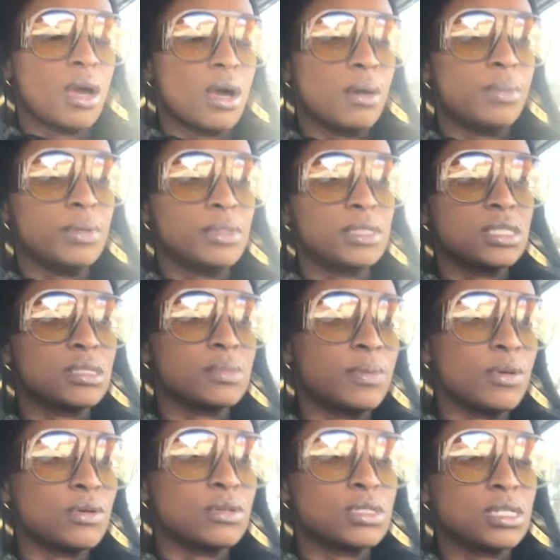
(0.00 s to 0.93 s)
I put this
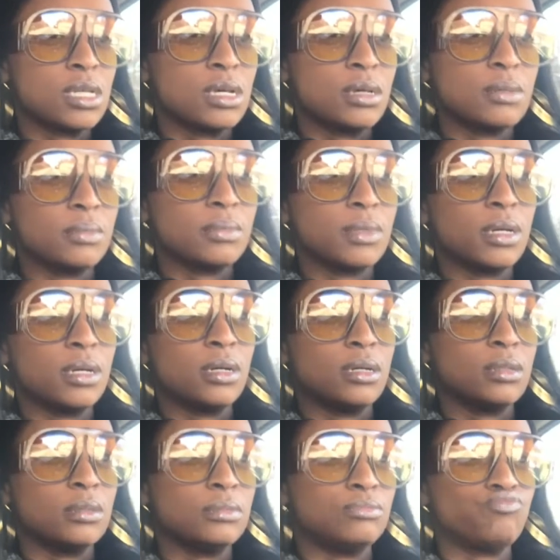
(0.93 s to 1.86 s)
post up.
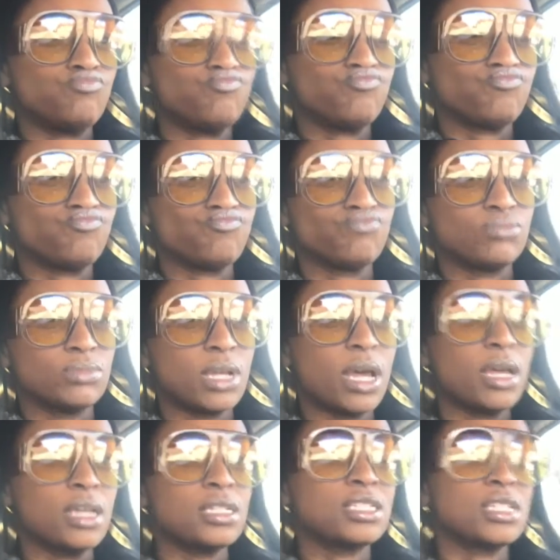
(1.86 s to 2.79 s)

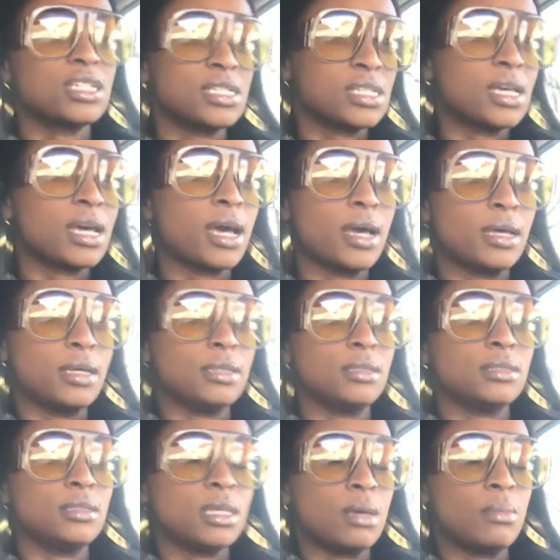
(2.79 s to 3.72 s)
I had just got
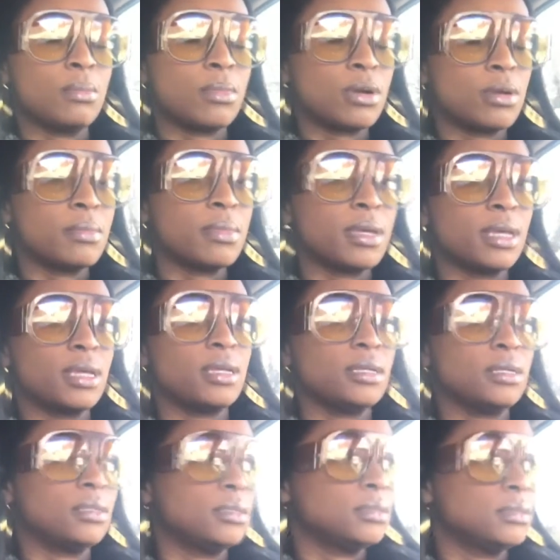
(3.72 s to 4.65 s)
that mermaid
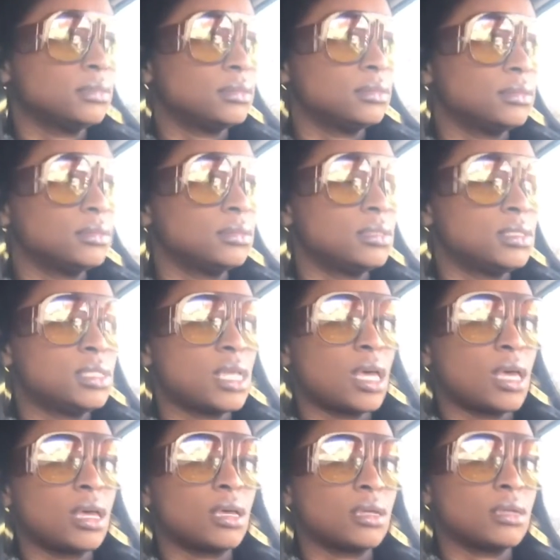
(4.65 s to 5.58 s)

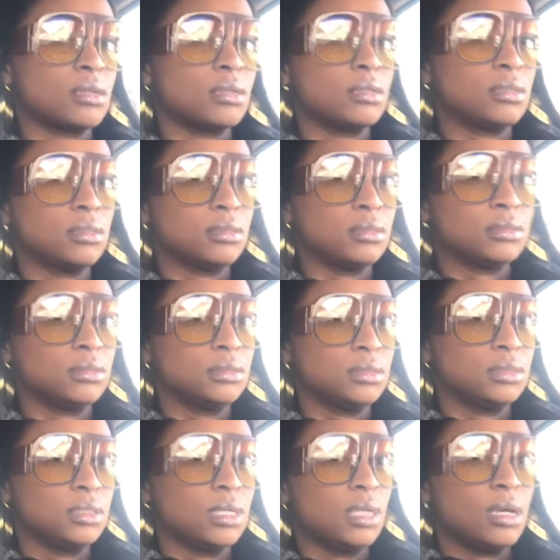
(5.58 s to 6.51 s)
deck
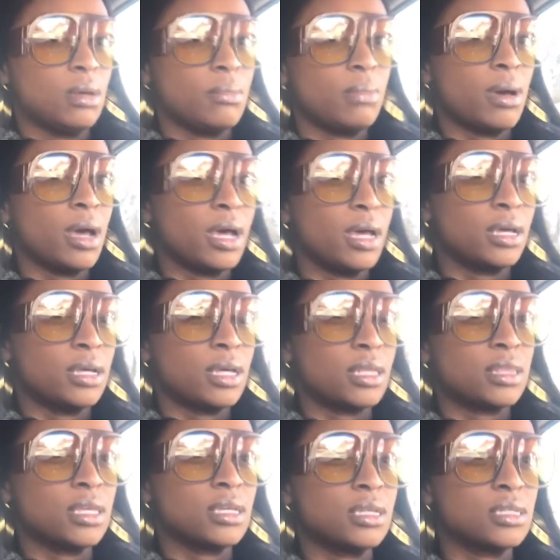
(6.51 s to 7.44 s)
by, I
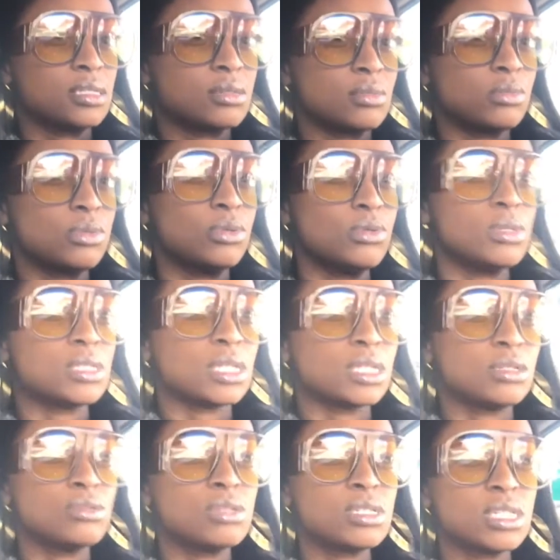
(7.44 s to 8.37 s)
think it's, who is
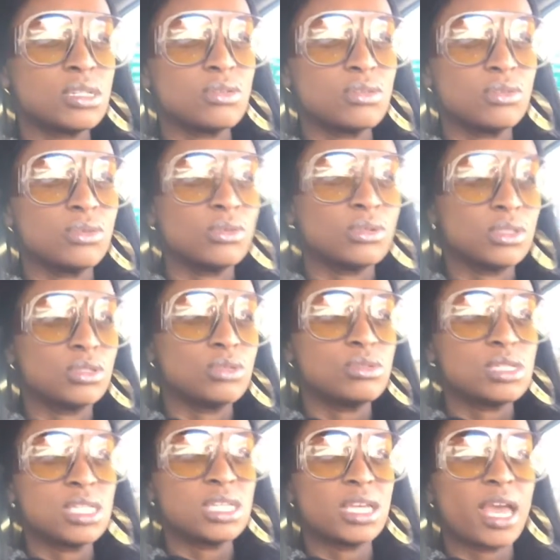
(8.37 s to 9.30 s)
it, Lucille or
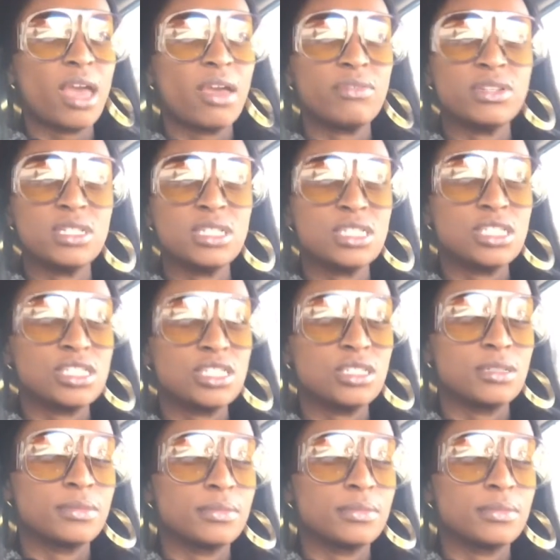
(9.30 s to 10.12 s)
Lucy Cavendish?